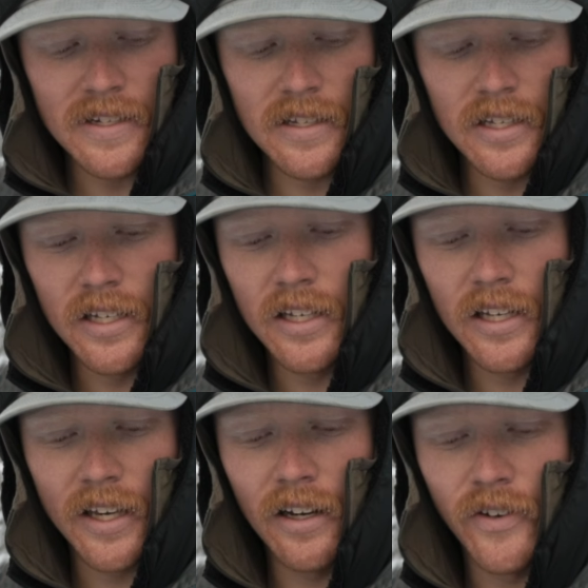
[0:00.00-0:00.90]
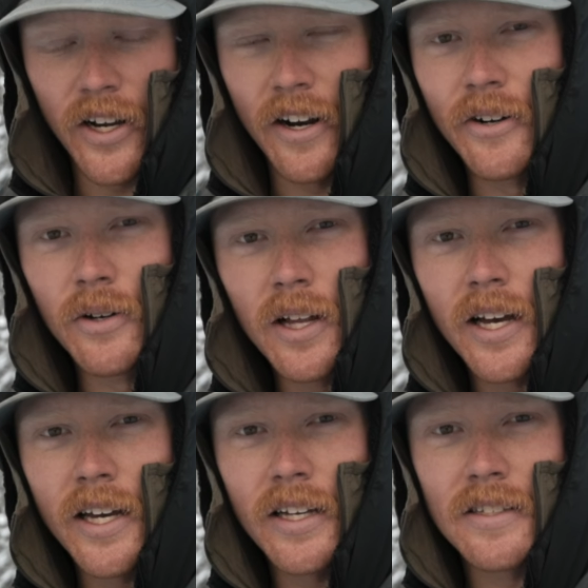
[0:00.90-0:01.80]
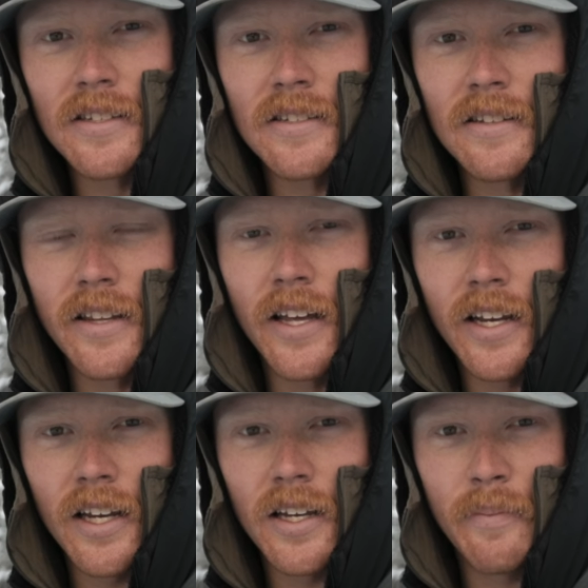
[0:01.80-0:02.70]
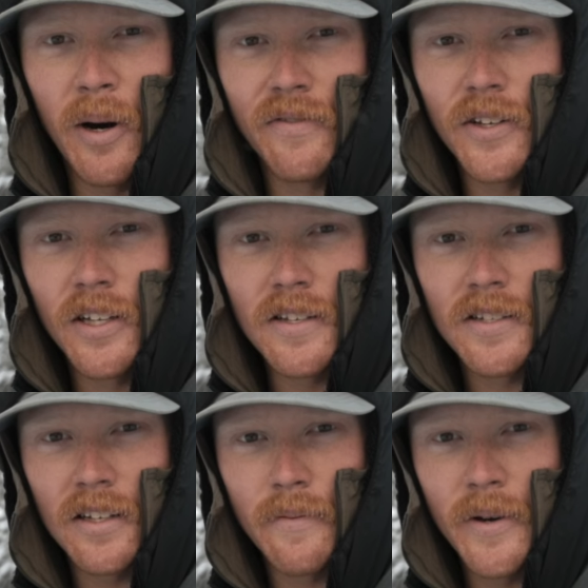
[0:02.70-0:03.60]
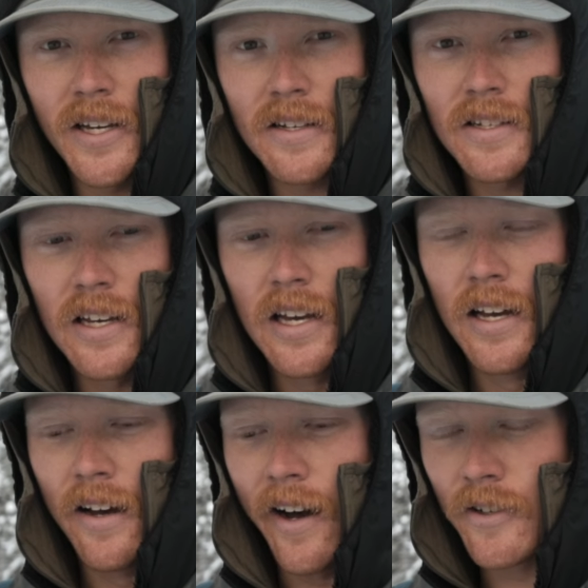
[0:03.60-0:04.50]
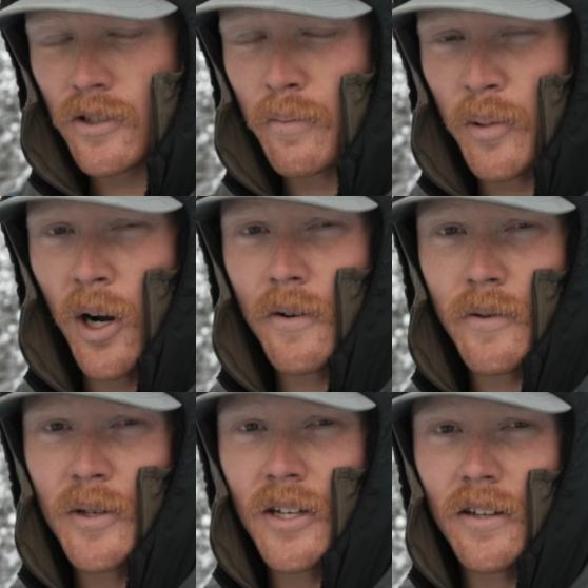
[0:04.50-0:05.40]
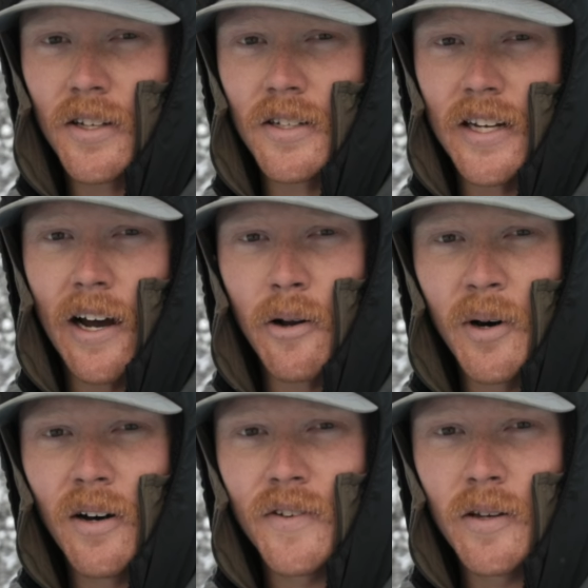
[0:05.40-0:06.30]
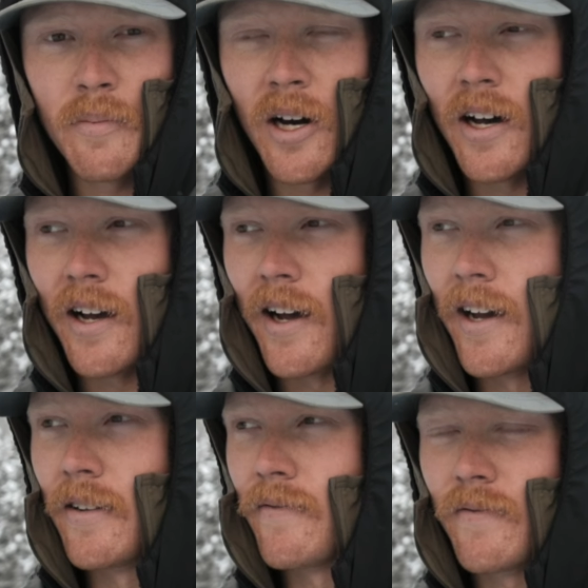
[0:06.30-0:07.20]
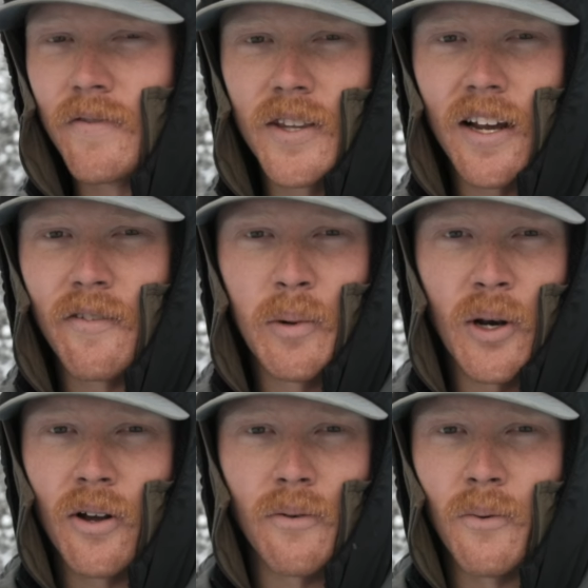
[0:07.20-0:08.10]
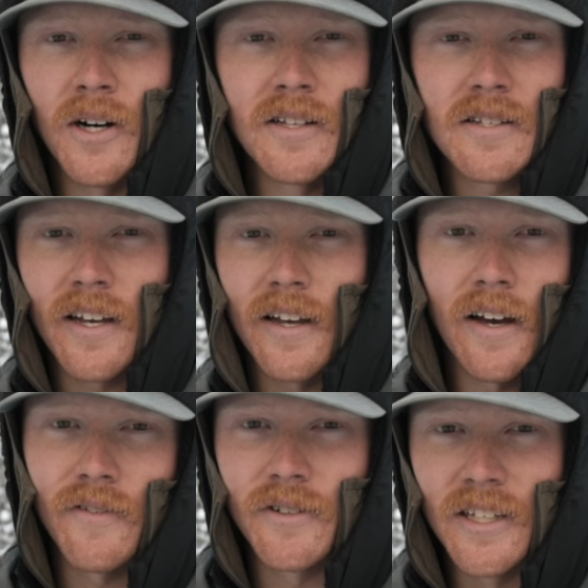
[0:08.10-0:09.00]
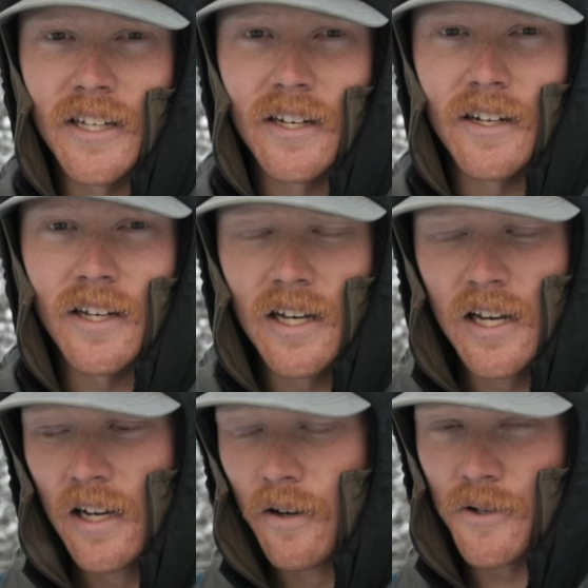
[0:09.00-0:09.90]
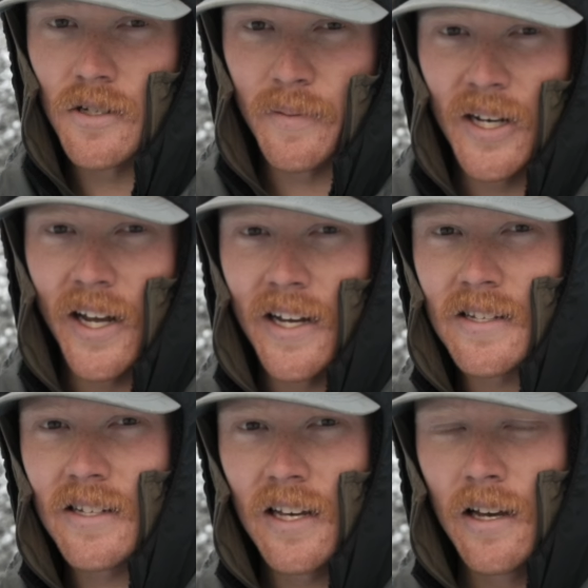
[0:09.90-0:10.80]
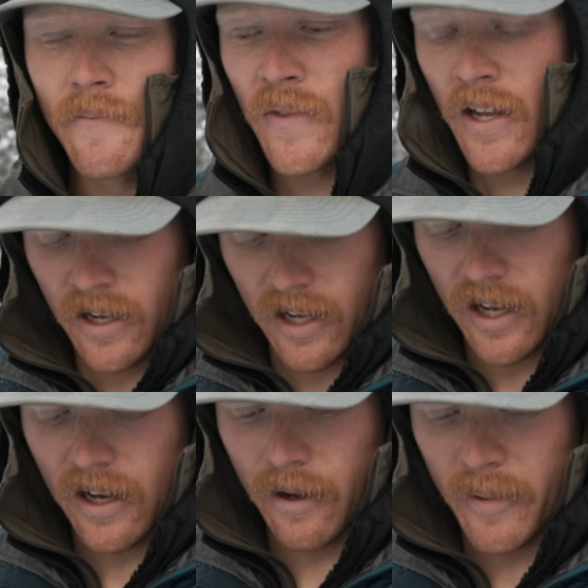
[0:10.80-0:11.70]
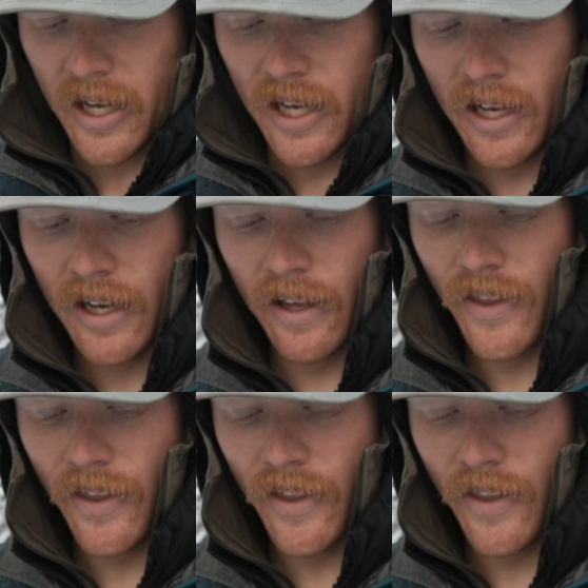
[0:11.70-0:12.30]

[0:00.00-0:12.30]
is the Kelvin Aerolite. It's the synthetic puffy that Sitka makes. I also brought with me the down puffy, but I think I've put it on once. I haven't really needed it, which has been nice. Um, and